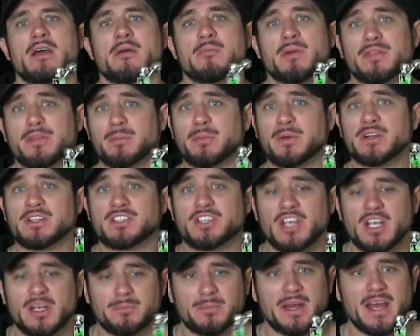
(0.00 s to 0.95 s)
But they're pretty
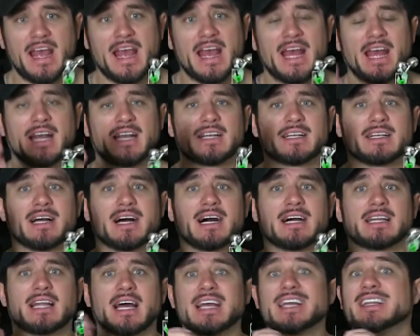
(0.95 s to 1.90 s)
cheap and
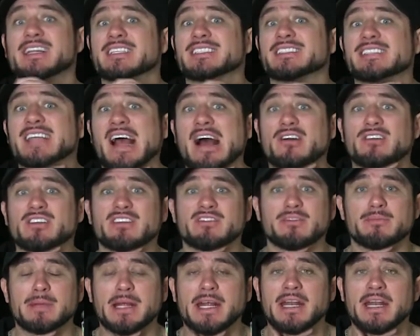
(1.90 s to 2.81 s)
I like the sound of them.